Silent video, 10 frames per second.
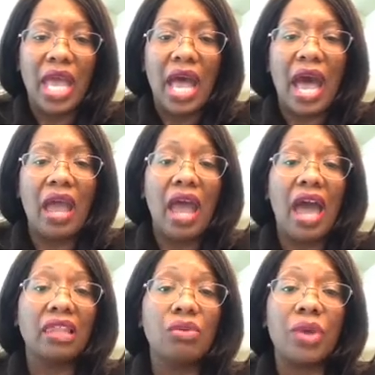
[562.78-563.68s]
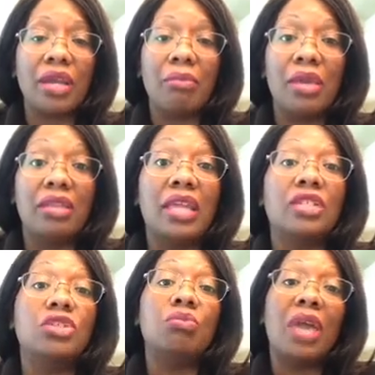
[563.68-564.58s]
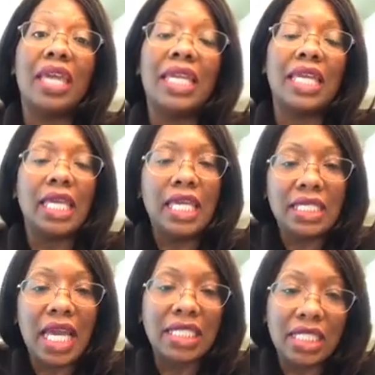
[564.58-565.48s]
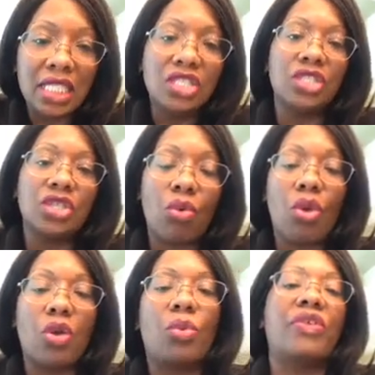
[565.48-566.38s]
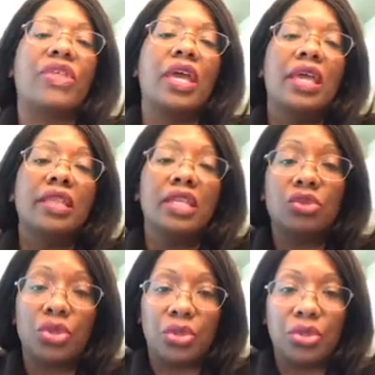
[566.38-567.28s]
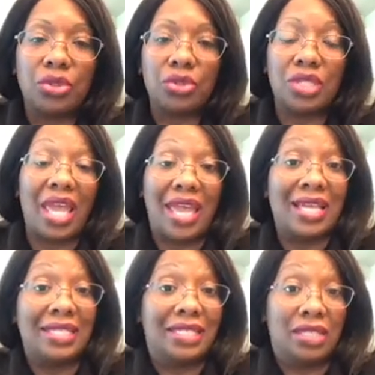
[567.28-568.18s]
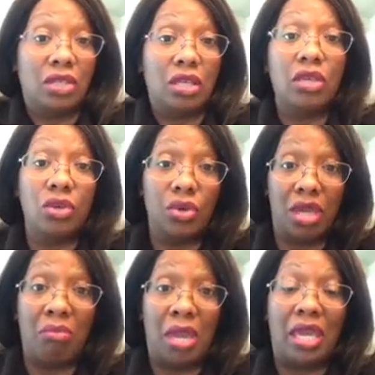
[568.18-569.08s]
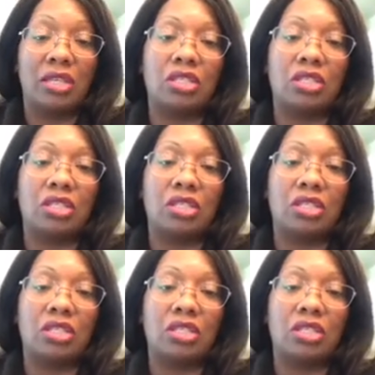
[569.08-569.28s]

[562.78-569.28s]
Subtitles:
I highly recommend that you make it as easy to work with these recruiters as you can make.